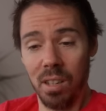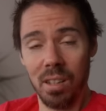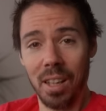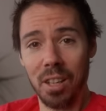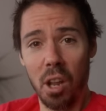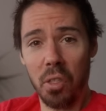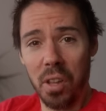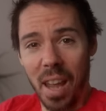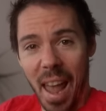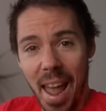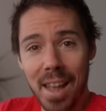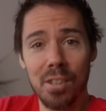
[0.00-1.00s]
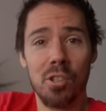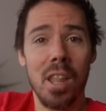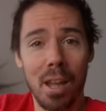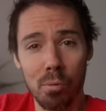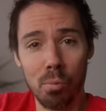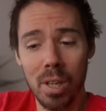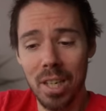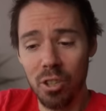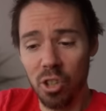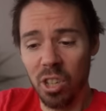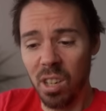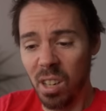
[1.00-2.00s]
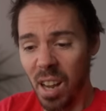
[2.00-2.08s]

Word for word: Like nothing has that reach.